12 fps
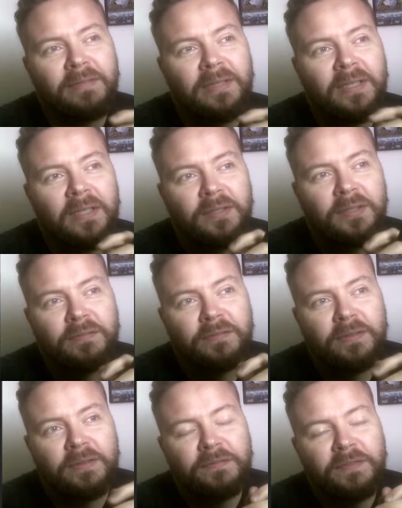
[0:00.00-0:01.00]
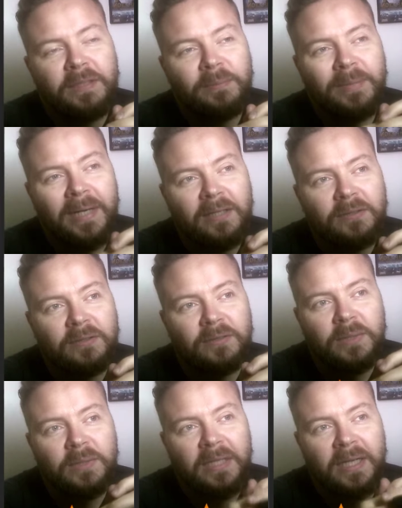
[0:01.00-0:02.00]
a lot of feedback on
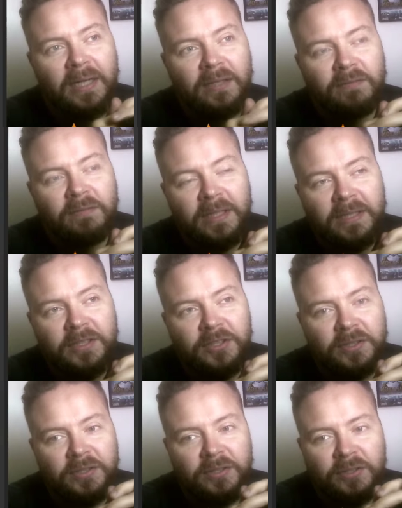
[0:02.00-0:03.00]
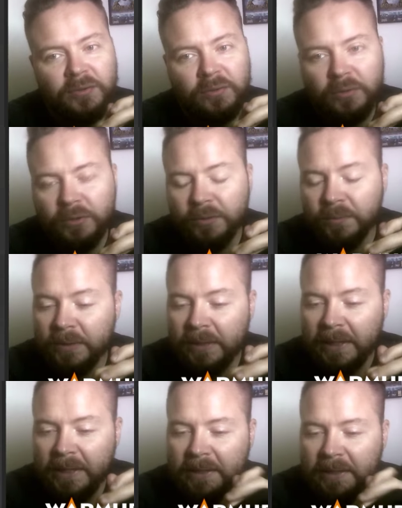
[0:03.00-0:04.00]
what kind of lectures you would
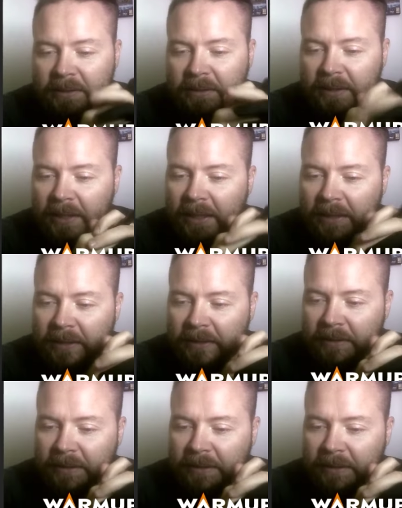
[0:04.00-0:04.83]
like, and